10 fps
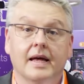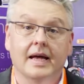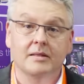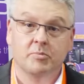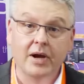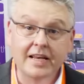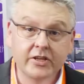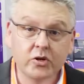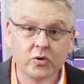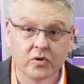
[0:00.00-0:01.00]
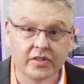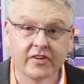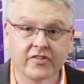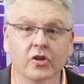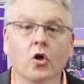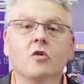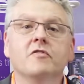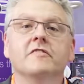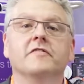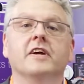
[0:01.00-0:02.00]
And brand new on this
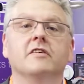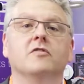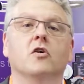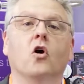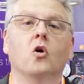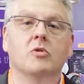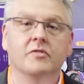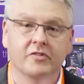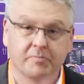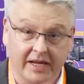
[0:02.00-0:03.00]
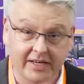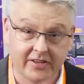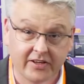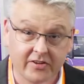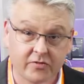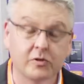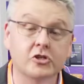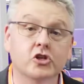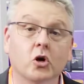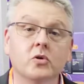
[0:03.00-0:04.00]
Hannover Fair for Home Office Pioneers, we
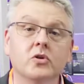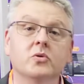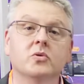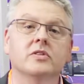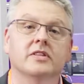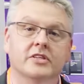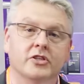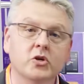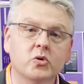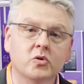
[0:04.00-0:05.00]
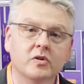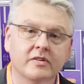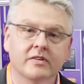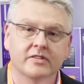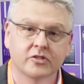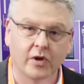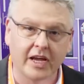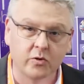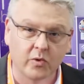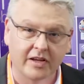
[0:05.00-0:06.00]
show you the new
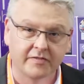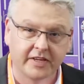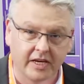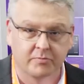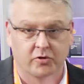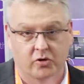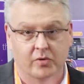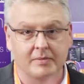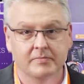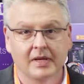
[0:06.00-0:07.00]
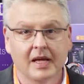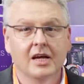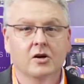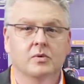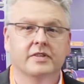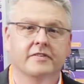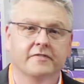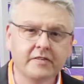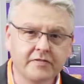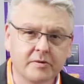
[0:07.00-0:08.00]
strainwave gear program with a
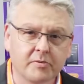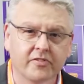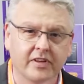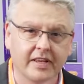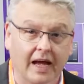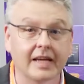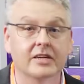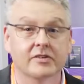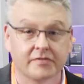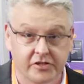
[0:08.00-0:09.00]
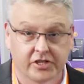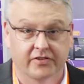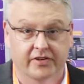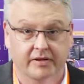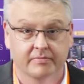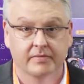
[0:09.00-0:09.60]
50% higher efficiency.